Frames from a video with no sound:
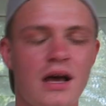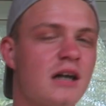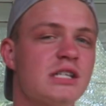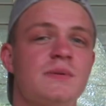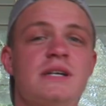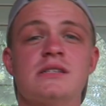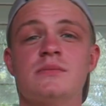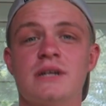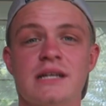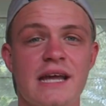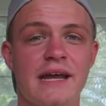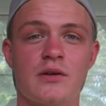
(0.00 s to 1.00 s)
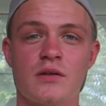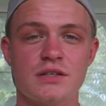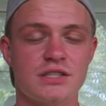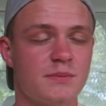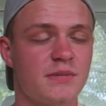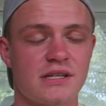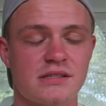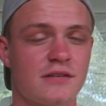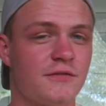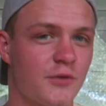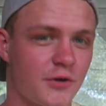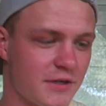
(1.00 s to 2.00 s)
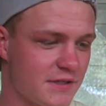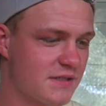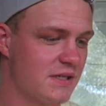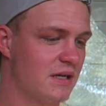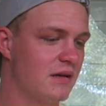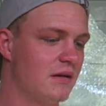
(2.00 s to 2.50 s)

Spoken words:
I'll just pay somebody to handle all the shipping and stuff for us.